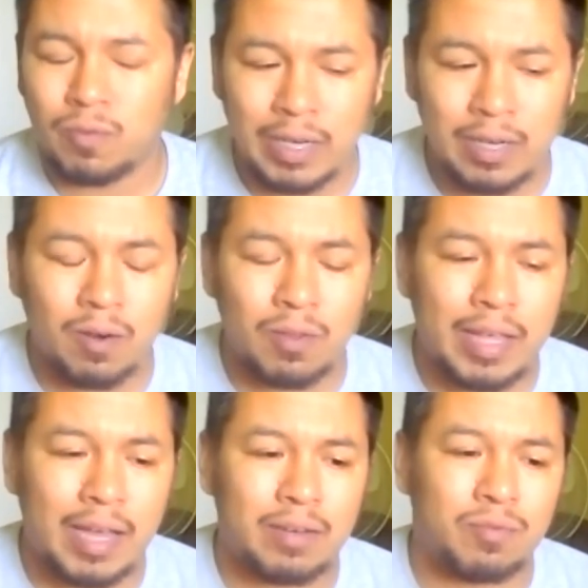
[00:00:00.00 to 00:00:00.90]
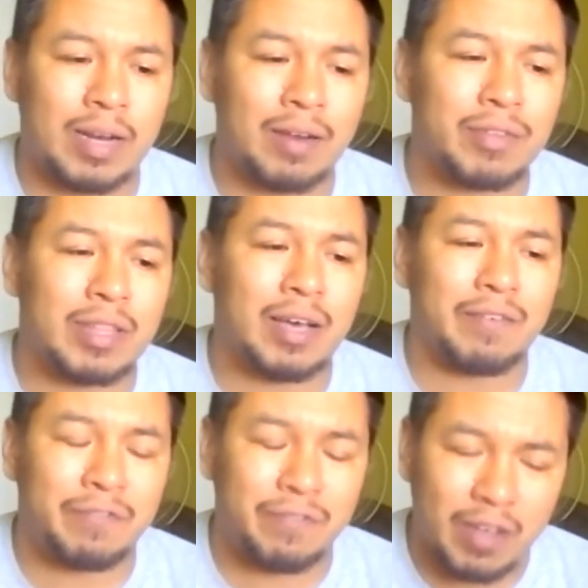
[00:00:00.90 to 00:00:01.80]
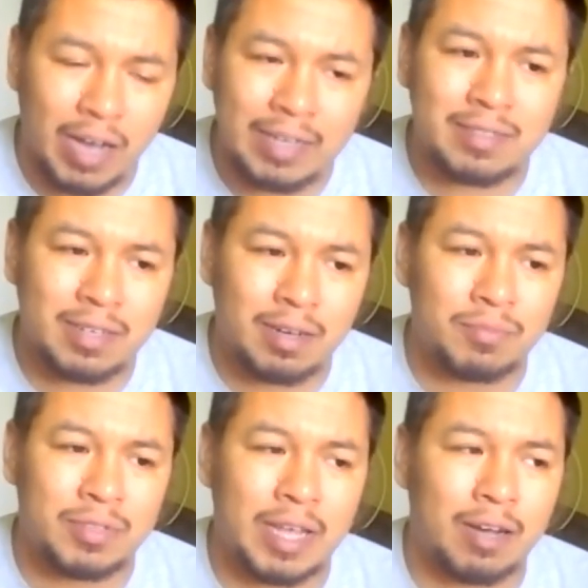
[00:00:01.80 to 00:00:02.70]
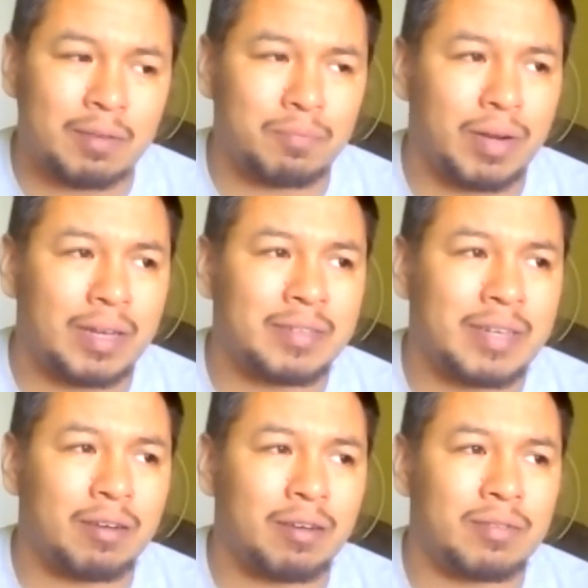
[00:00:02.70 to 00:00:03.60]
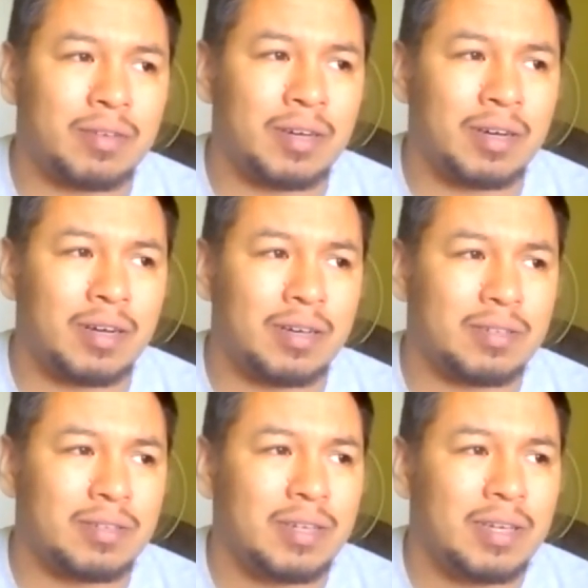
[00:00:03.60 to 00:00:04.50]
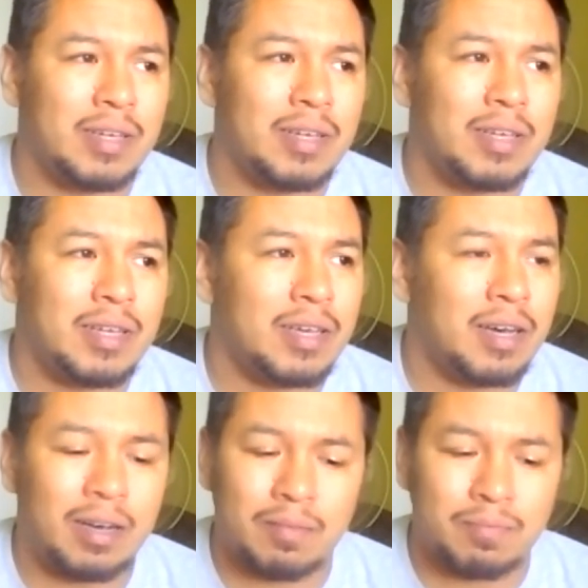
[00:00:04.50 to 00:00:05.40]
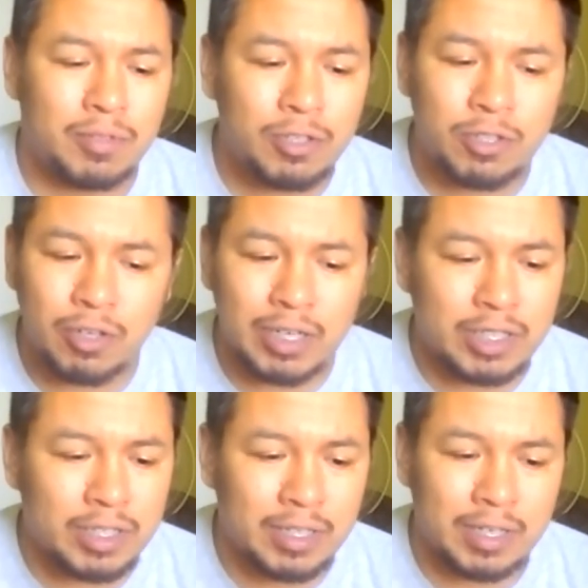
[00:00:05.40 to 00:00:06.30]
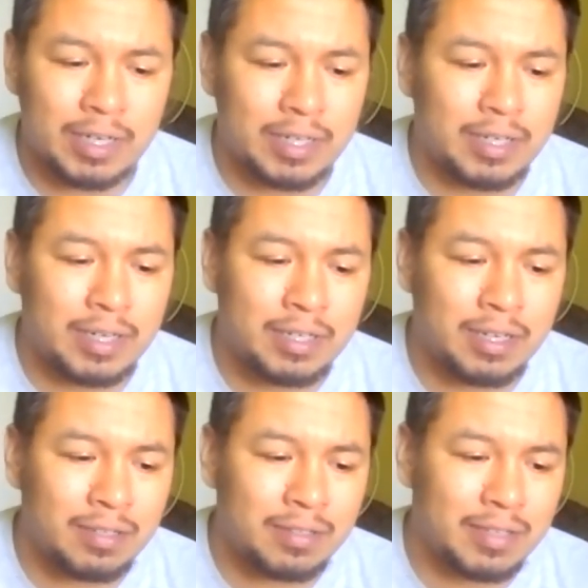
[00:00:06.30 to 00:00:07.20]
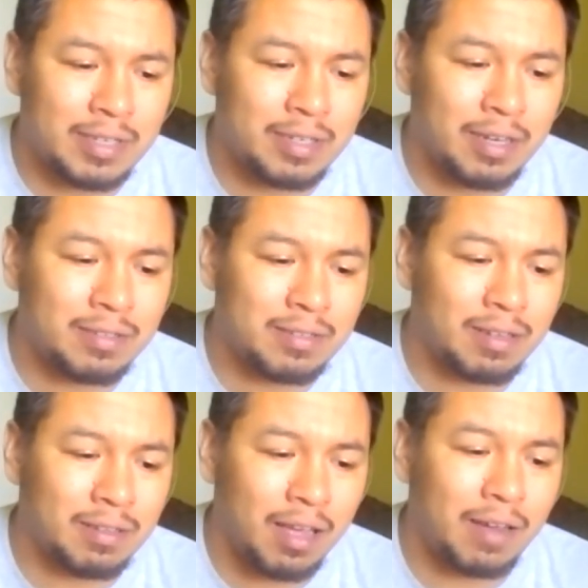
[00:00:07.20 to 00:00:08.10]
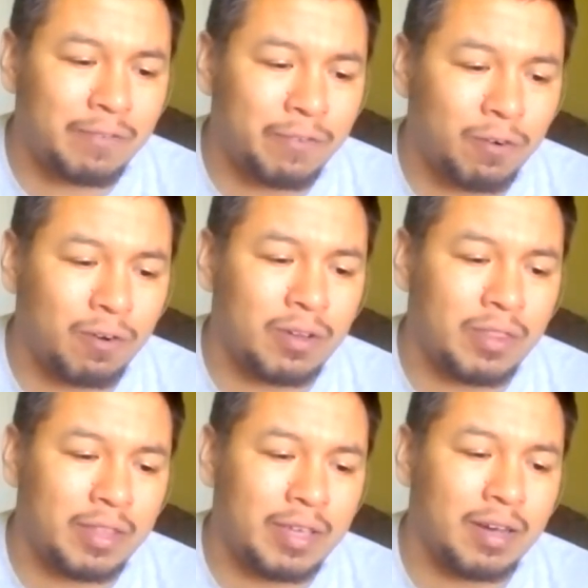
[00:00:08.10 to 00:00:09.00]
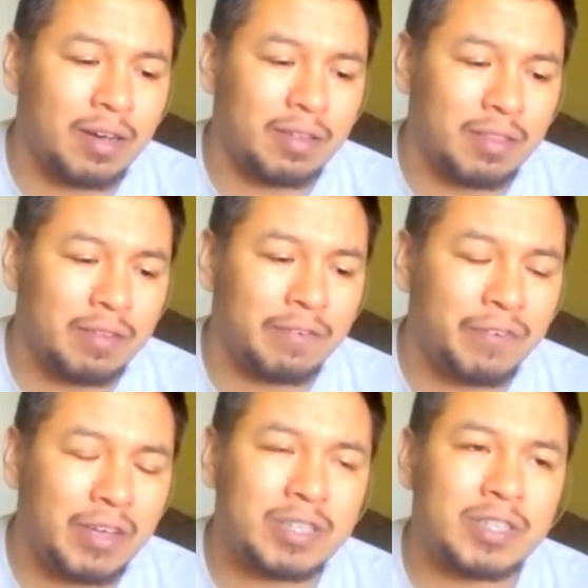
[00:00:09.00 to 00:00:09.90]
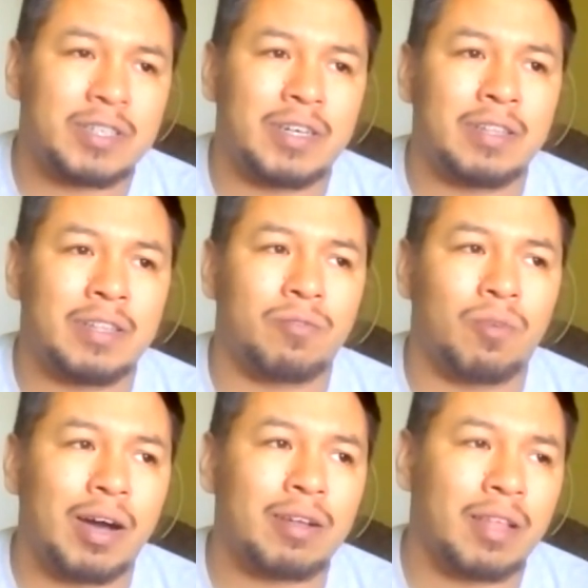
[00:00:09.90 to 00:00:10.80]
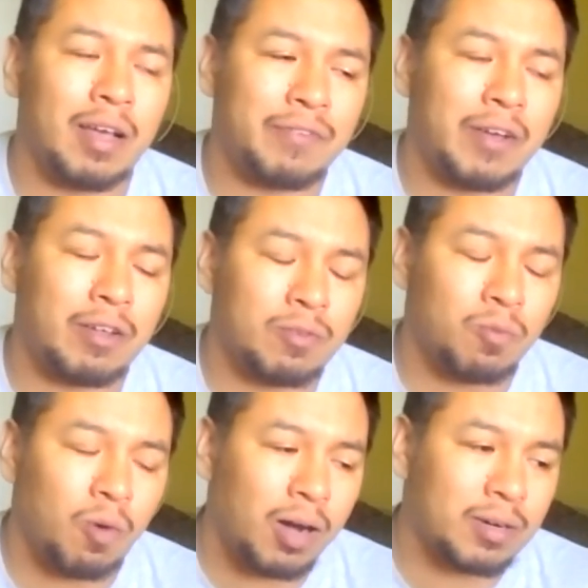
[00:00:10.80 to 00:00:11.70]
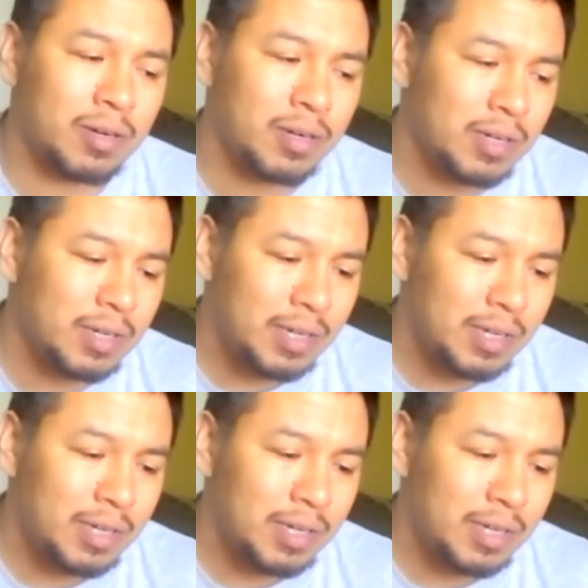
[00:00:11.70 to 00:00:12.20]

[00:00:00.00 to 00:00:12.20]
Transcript: we know that whenever the ice comes down, it brings down uh, uh, nutrition, and it, it does it does a lot for the uh, the fish and the wildlife out in the water,